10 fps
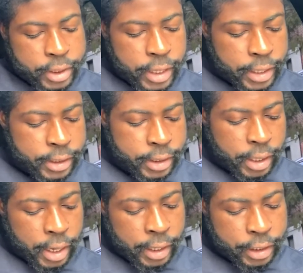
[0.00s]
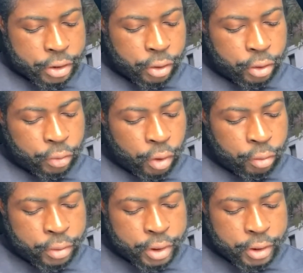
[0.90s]
says, And I saw
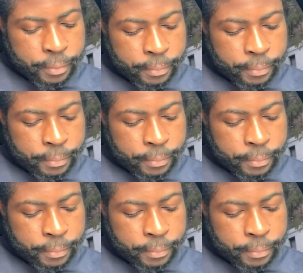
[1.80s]
thrones,